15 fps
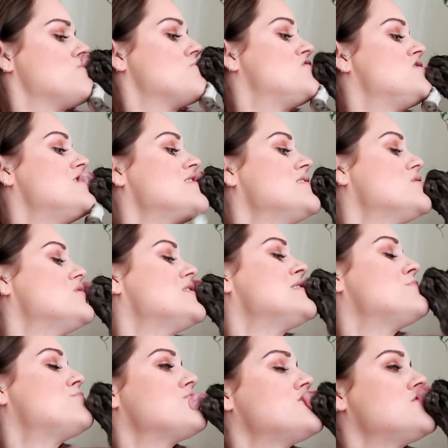Do you like the
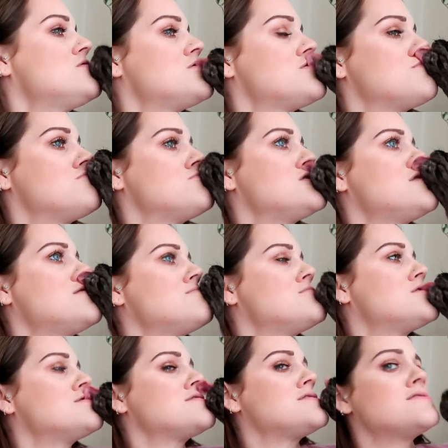name Bruce? Yeah?
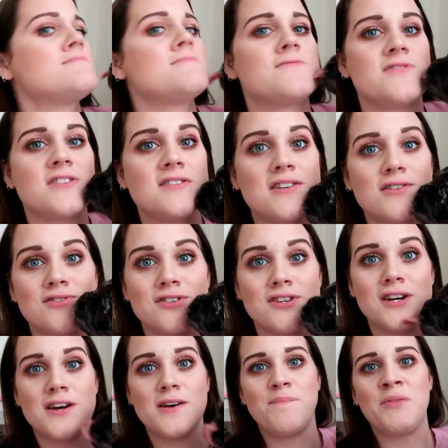Okay, I'm afraid that's a
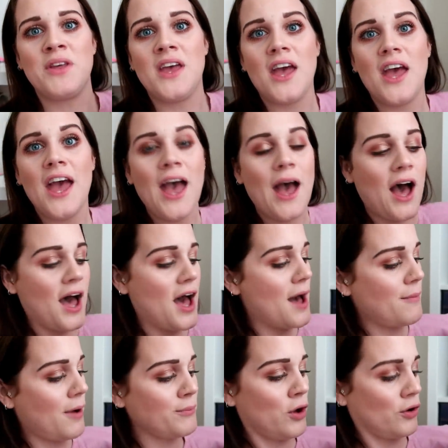yeah.
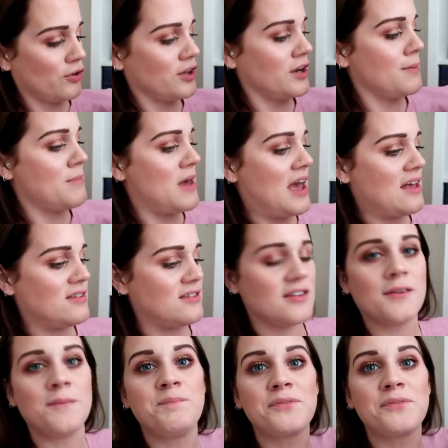I'm not going to miss